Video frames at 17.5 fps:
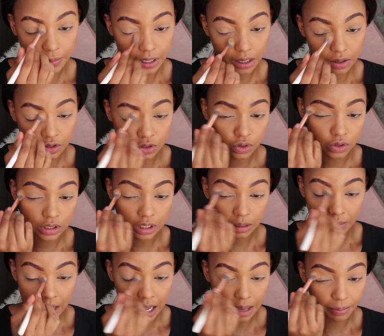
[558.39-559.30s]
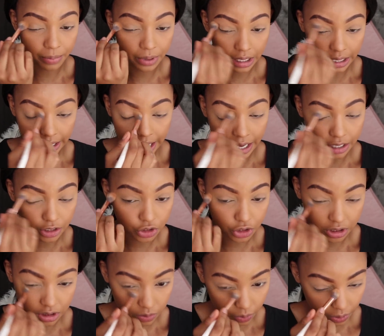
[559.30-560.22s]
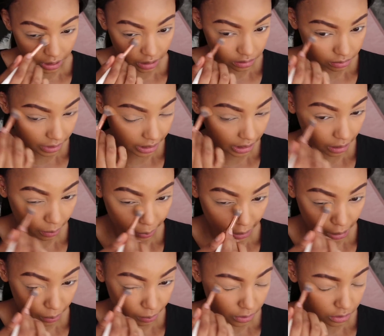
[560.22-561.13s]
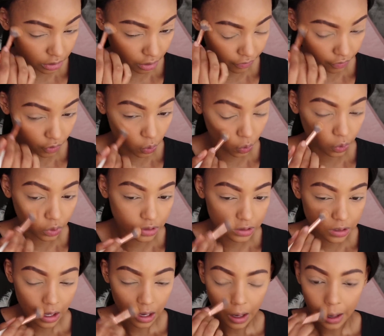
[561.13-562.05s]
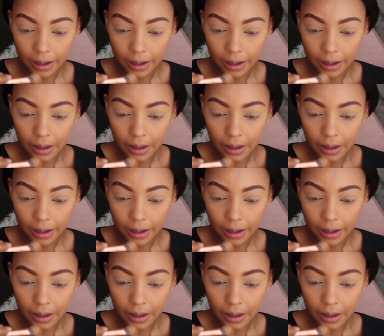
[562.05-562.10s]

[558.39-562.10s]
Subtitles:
but I was using my billing address when I was making payment, of course,